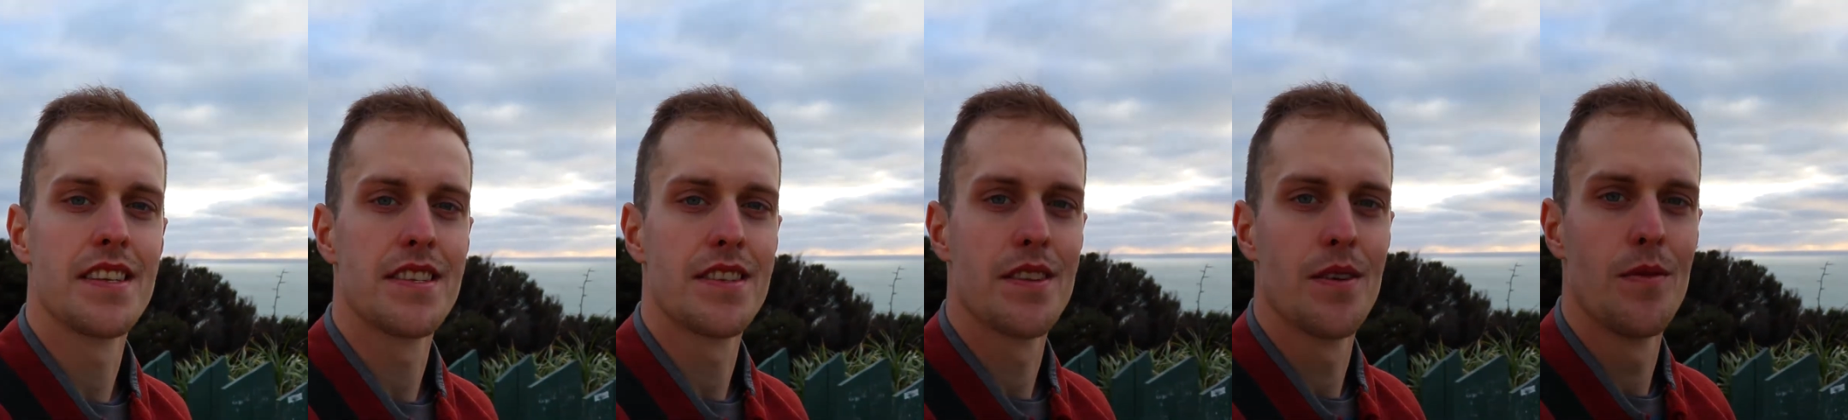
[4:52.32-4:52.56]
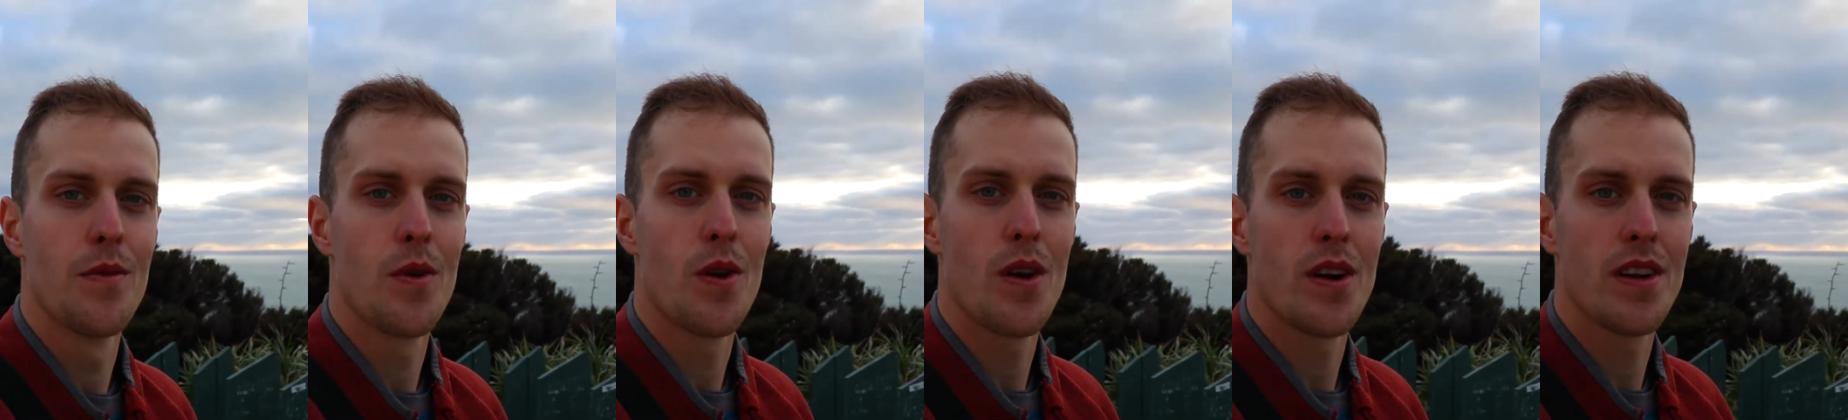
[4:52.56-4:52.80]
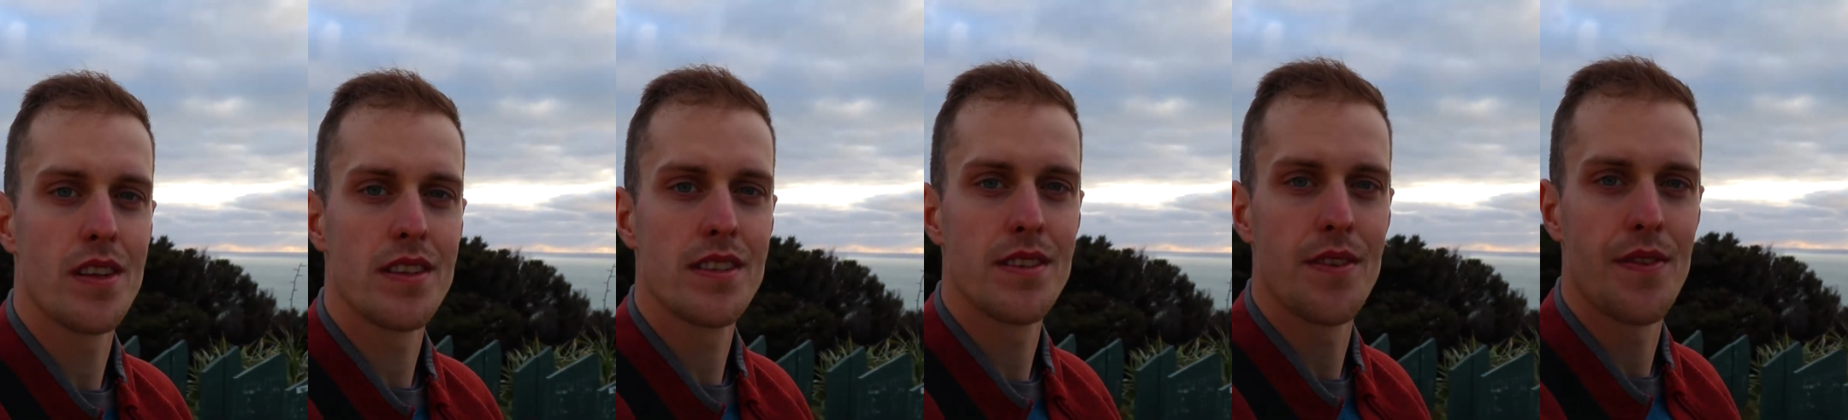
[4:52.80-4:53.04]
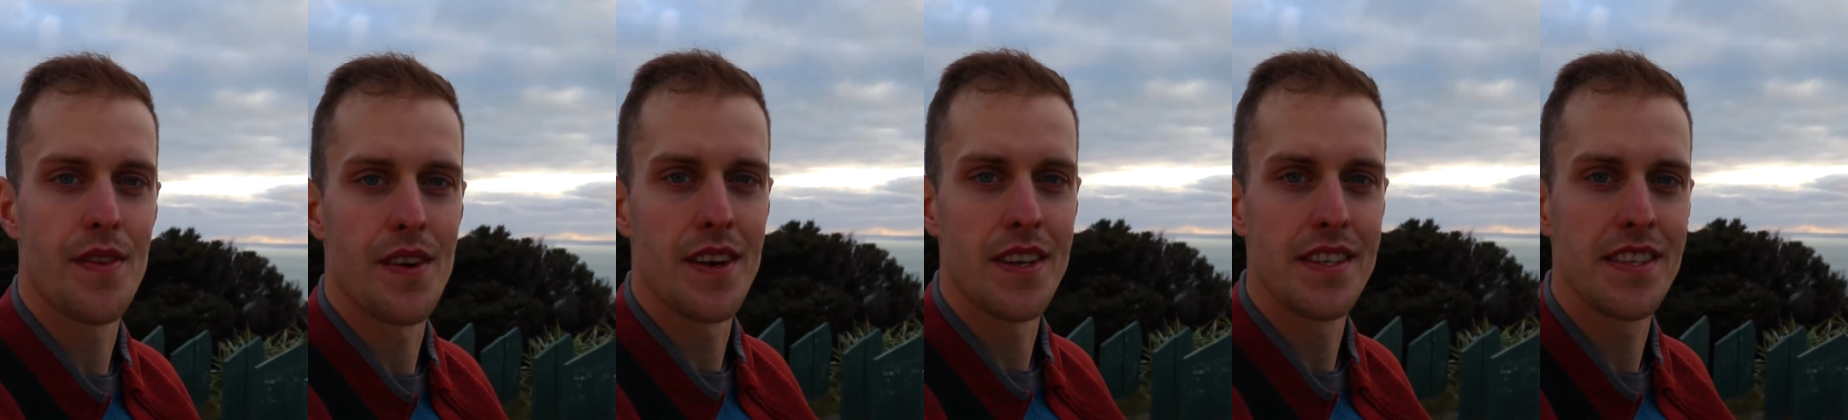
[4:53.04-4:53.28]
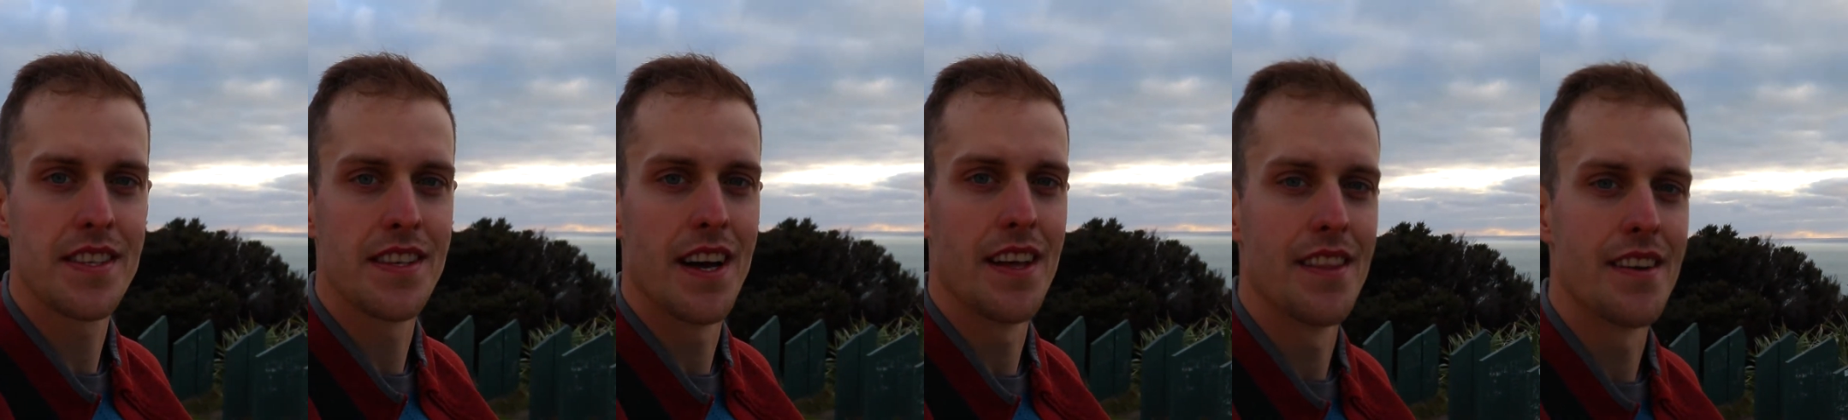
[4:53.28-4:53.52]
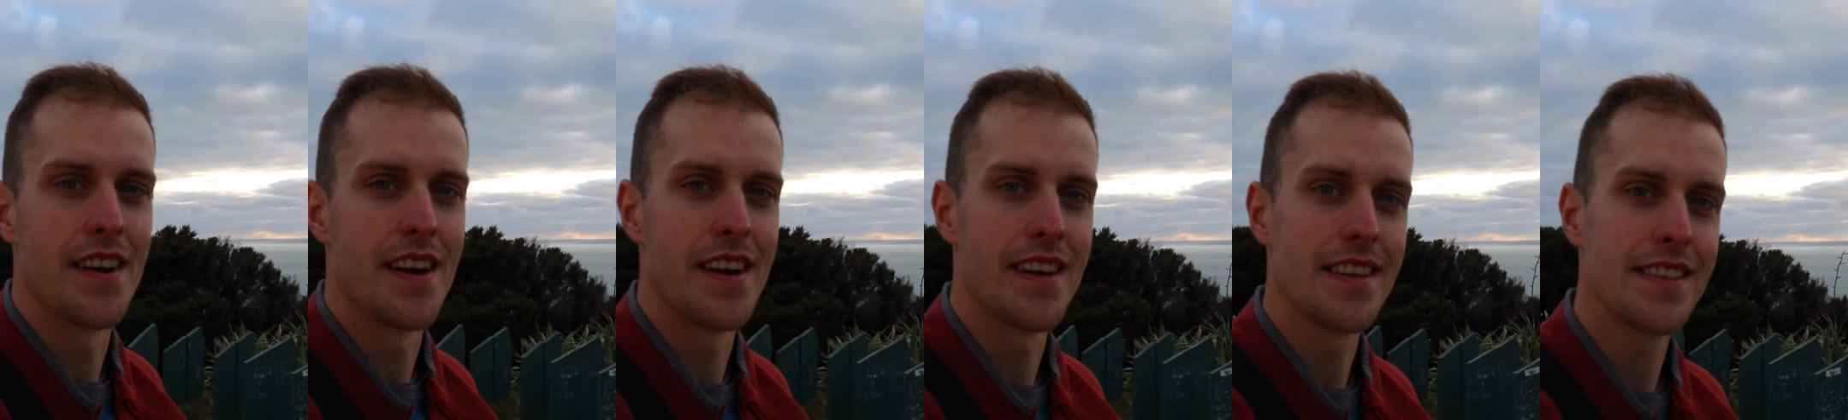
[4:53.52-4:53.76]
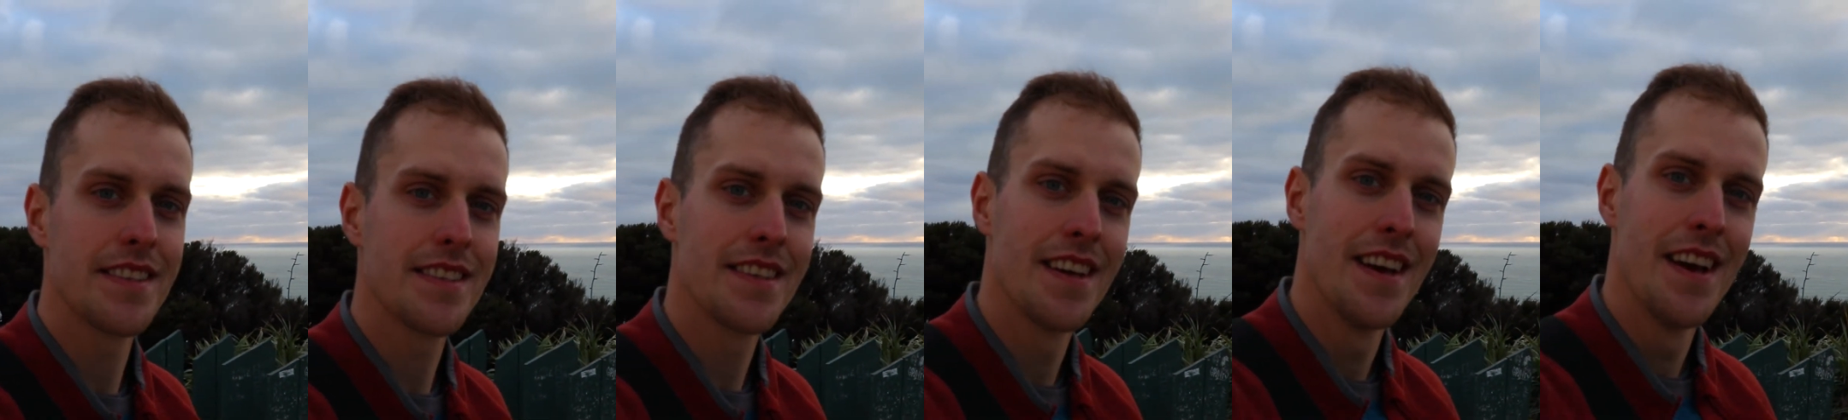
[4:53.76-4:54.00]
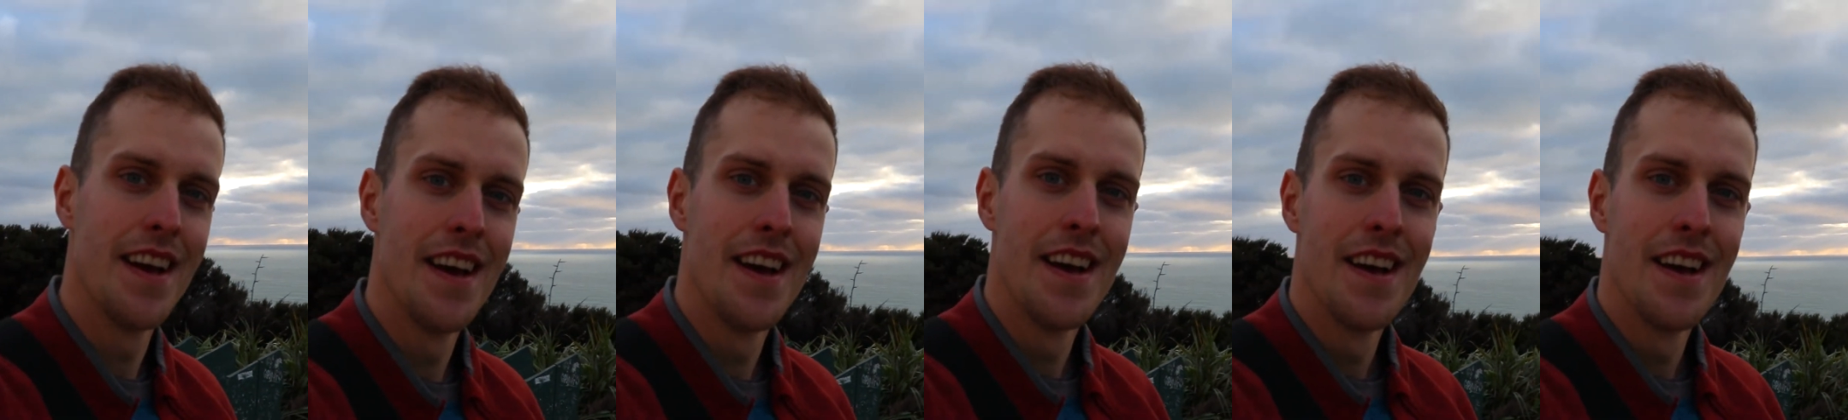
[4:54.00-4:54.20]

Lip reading: The world's first sunrise.